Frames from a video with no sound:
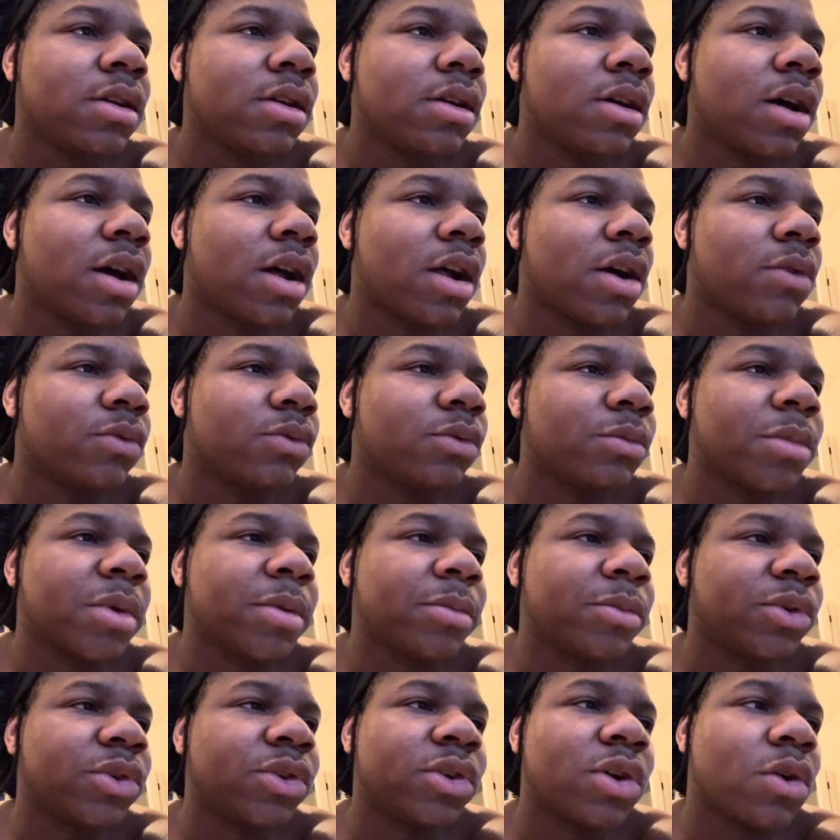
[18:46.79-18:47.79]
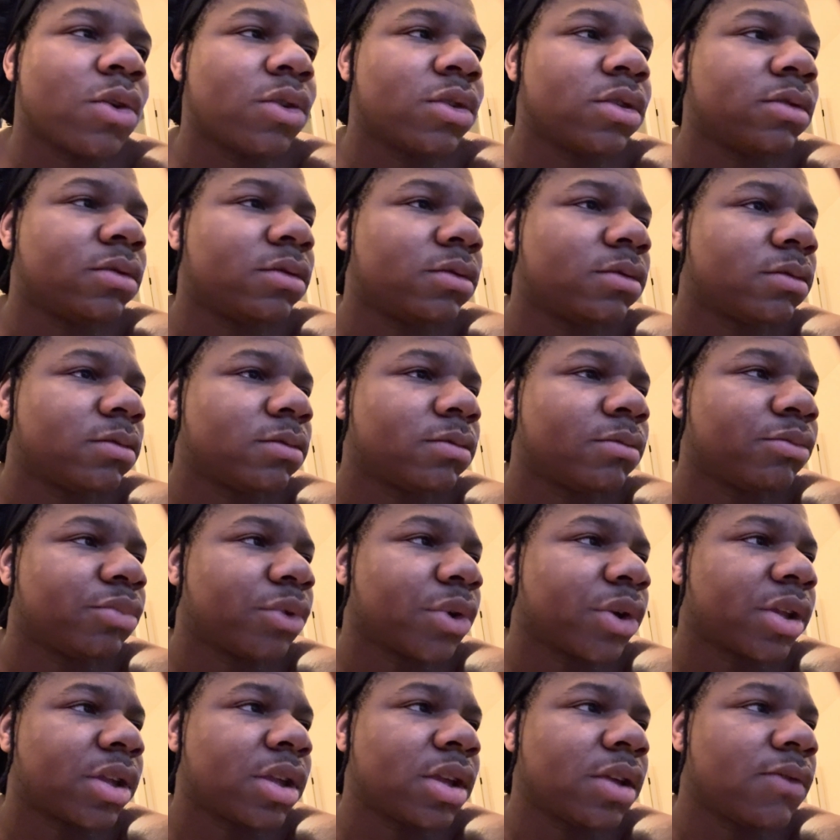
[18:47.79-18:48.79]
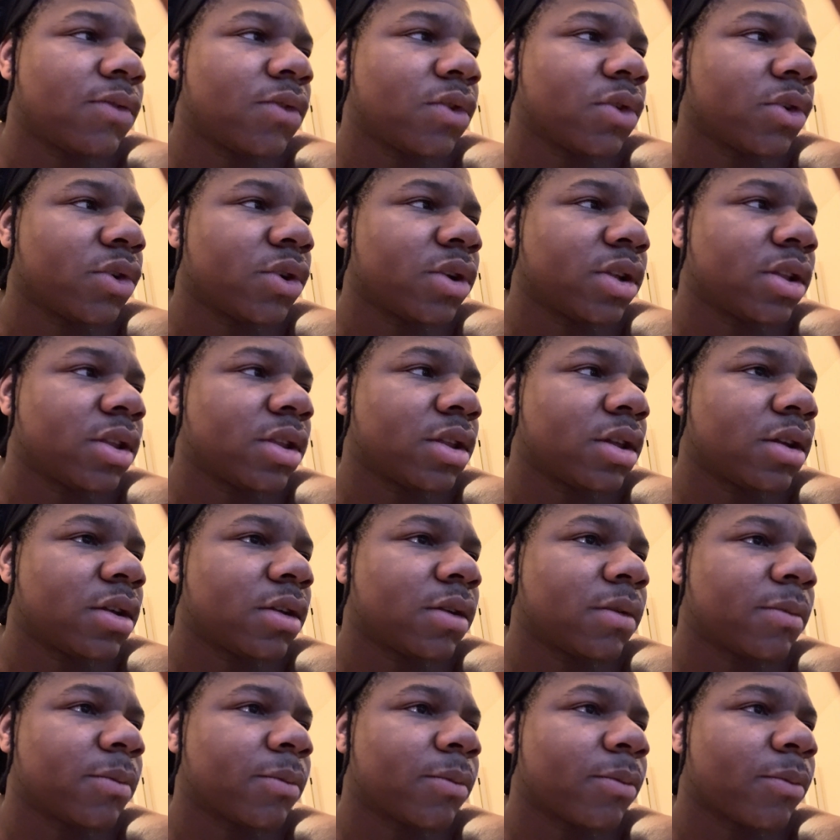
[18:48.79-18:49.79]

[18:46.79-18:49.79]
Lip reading: I don't remember going break even or anything.